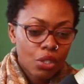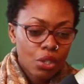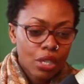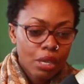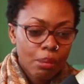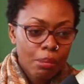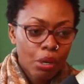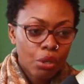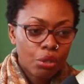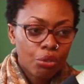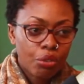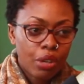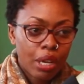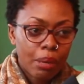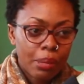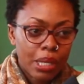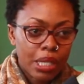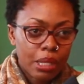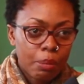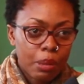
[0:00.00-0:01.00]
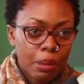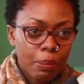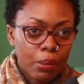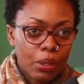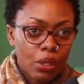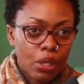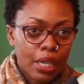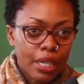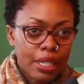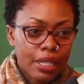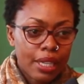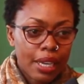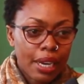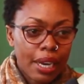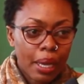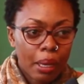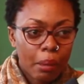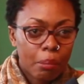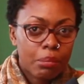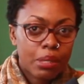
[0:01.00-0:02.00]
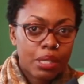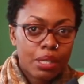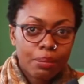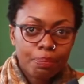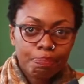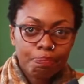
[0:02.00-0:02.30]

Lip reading: about famous people and celebs.